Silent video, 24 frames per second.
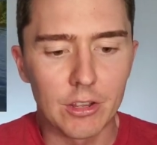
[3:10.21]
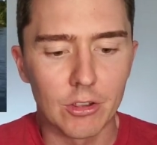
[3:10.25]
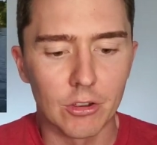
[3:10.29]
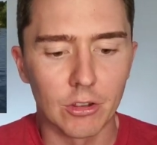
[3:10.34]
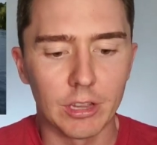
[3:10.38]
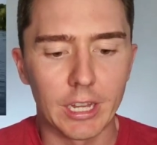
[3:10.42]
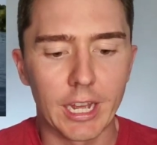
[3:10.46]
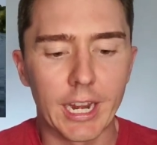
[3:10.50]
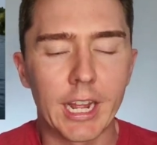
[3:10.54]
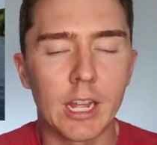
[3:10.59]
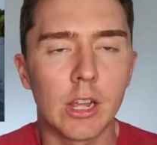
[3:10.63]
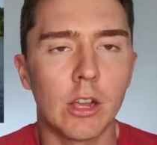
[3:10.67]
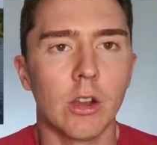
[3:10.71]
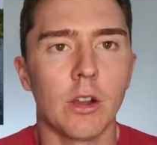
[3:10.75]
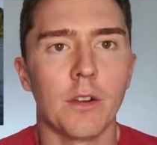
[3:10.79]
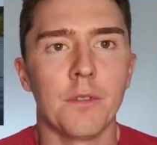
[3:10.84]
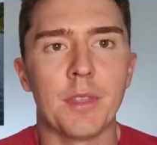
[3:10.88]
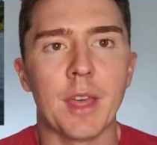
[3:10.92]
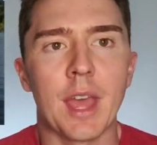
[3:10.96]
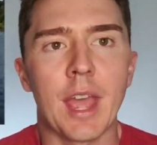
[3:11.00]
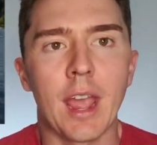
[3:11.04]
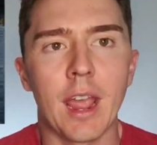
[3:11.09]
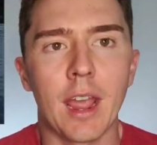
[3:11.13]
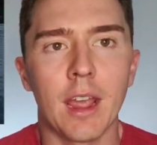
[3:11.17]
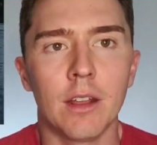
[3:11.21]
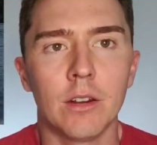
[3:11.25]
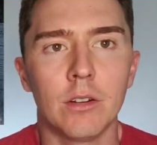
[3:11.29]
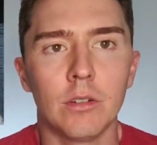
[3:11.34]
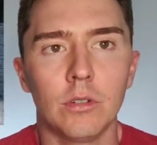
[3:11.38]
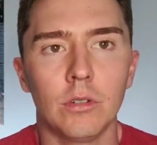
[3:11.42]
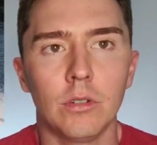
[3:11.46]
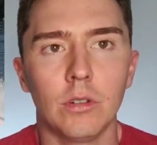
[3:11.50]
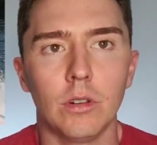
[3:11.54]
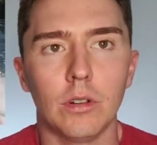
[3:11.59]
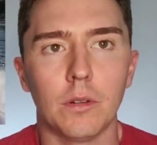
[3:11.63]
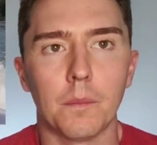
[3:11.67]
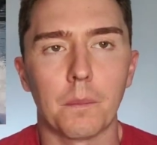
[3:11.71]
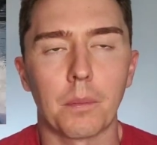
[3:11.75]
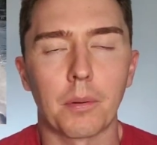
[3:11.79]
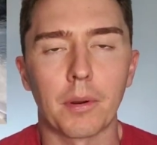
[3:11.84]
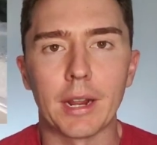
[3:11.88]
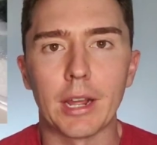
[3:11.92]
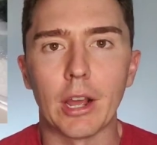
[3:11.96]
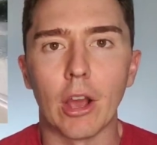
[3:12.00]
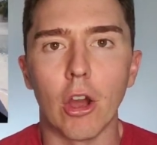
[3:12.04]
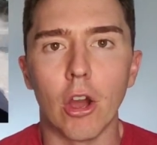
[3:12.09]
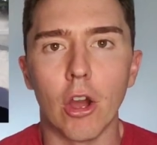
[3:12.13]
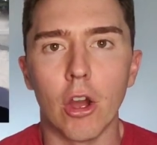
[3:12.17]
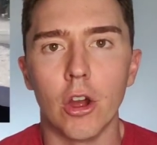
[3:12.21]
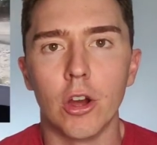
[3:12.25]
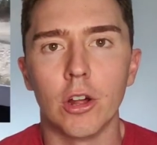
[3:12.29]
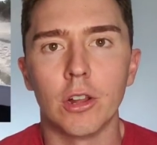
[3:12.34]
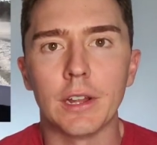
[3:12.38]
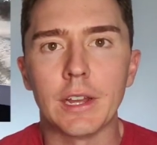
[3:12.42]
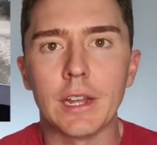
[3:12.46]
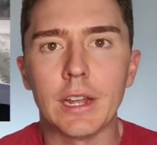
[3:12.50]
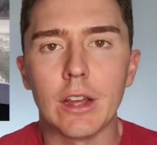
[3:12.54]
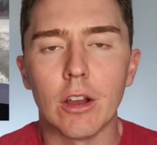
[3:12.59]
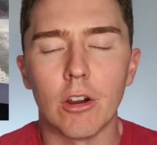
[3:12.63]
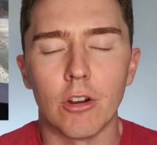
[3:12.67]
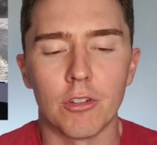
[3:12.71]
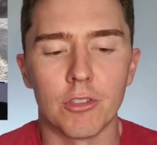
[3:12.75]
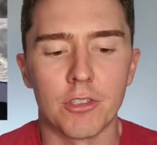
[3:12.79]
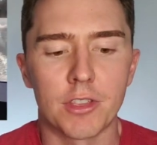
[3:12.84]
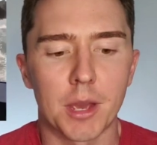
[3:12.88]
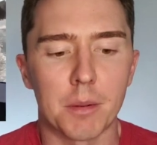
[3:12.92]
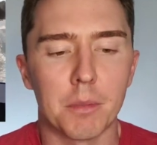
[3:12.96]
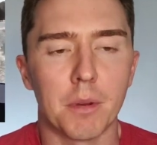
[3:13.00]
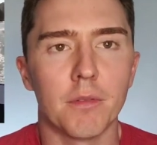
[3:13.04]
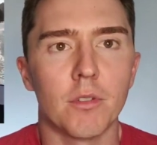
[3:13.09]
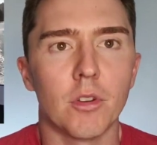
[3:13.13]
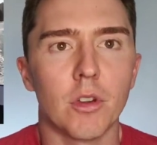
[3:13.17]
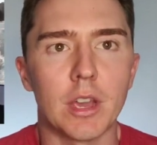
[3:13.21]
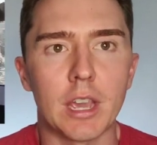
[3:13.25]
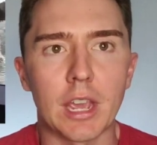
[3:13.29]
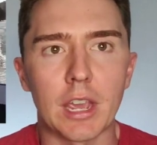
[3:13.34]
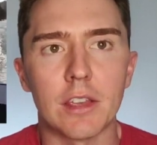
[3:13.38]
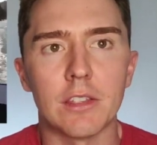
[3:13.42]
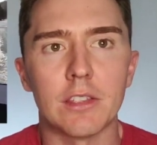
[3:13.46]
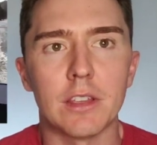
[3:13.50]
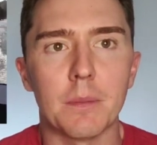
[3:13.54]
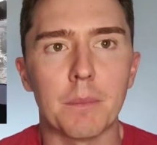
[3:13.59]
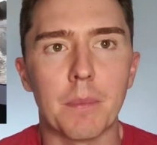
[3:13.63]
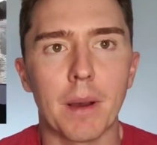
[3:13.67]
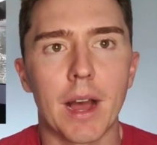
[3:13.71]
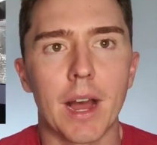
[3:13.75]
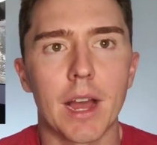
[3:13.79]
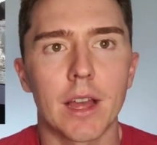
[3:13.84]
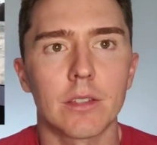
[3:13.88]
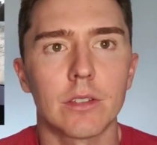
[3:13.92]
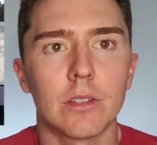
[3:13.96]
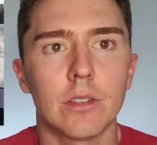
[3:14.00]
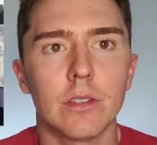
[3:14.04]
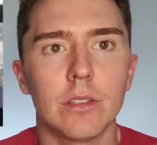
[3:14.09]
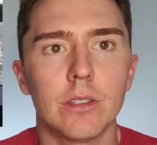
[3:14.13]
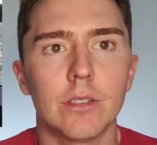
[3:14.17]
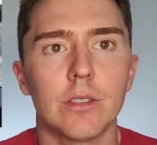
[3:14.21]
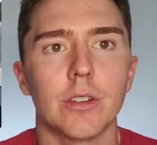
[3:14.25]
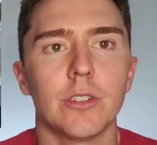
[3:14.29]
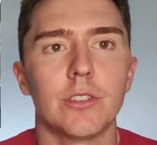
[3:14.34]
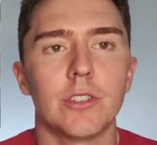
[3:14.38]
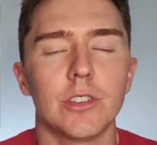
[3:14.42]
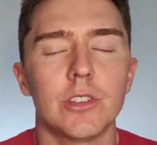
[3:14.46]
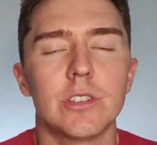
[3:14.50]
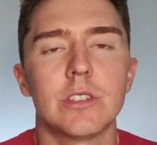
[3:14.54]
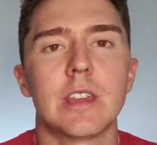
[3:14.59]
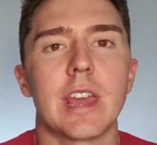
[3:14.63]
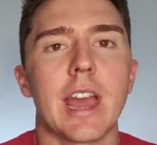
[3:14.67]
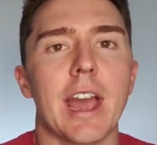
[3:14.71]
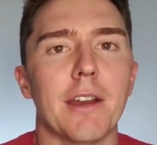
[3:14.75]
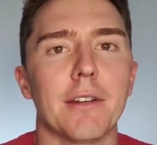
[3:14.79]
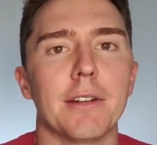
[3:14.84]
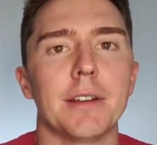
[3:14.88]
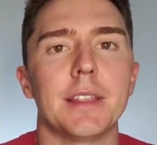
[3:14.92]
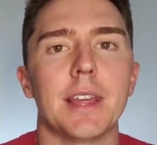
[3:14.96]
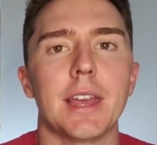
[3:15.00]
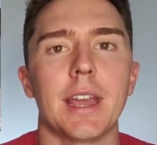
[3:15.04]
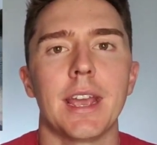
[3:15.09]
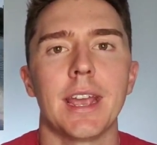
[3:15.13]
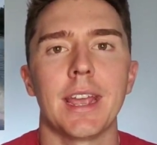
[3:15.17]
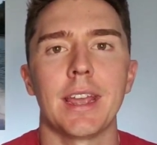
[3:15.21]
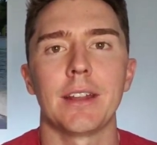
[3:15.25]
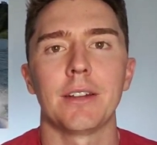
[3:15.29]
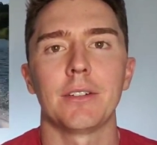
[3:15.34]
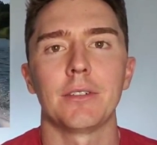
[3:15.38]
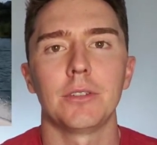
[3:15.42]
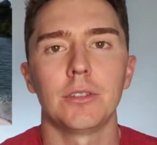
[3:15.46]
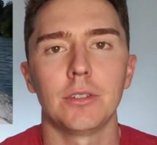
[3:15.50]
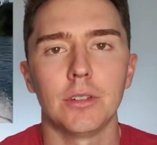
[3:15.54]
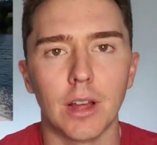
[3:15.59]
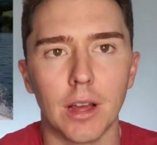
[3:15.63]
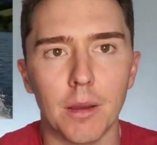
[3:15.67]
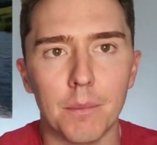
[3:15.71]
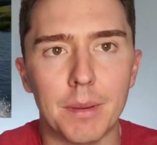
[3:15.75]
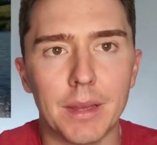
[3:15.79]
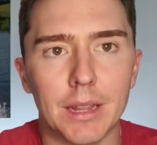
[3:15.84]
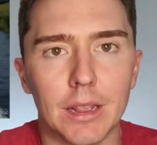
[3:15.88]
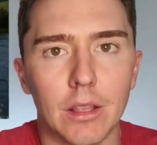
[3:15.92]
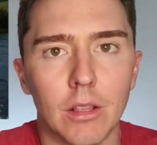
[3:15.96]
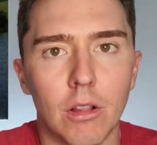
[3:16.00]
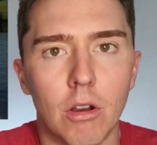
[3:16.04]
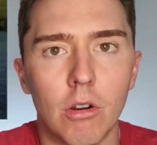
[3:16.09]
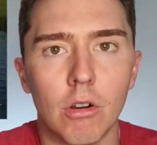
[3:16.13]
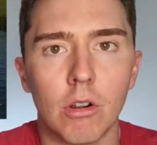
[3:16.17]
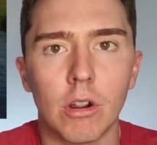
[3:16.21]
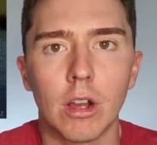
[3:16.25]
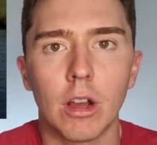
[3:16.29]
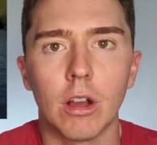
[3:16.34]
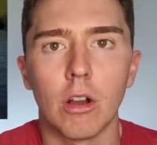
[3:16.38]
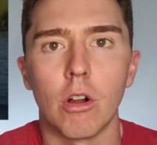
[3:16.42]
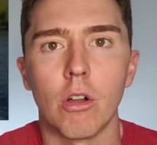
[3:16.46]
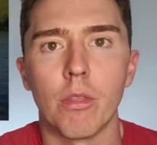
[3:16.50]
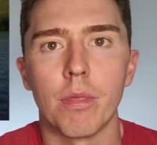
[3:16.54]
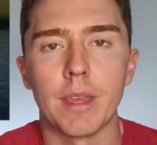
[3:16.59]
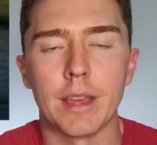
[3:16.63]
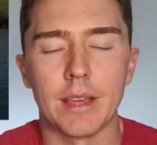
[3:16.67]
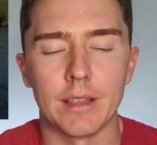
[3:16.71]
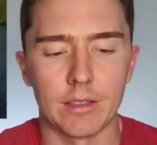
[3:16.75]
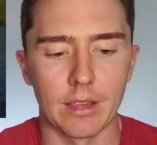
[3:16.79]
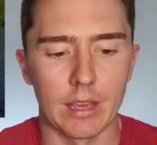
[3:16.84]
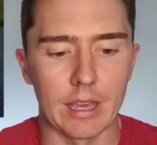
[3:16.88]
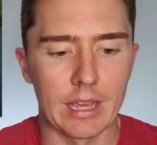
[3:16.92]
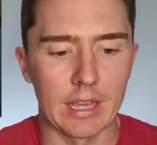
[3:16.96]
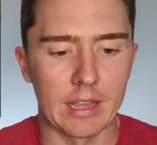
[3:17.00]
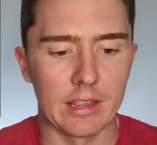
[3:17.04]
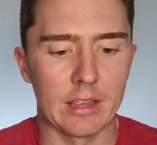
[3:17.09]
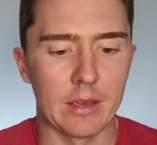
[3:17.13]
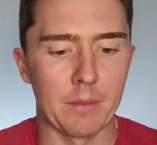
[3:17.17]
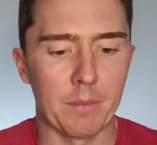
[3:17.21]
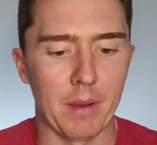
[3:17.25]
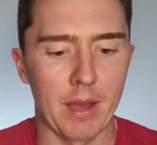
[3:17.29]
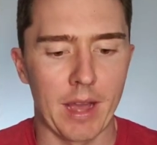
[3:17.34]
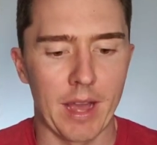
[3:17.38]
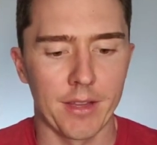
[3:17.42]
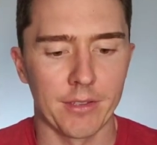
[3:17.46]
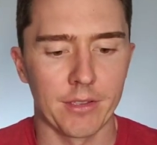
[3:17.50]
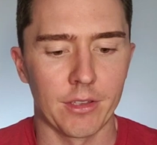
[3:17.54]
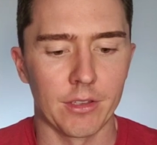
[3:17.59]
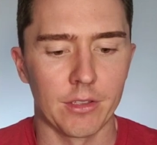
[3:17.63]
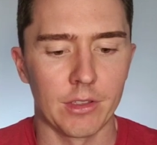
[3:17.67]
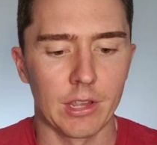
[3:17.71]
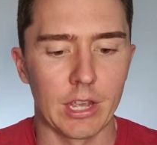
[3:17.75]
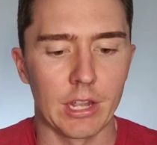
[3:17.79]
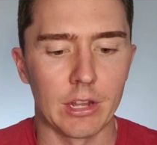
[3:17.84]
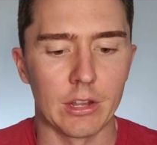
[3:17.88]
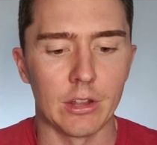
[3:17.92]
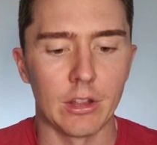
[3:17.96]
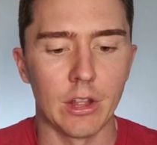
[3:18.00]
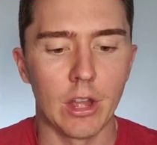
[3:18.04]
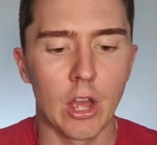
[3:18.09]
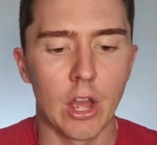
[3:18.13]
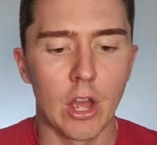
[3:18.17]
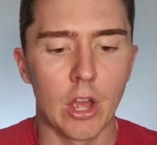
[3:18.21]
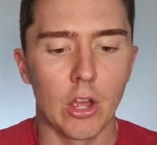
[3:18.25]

You're letting go of the handle pretty early on some of your easy passes, so just carry the handle a bit longer on these easy passes and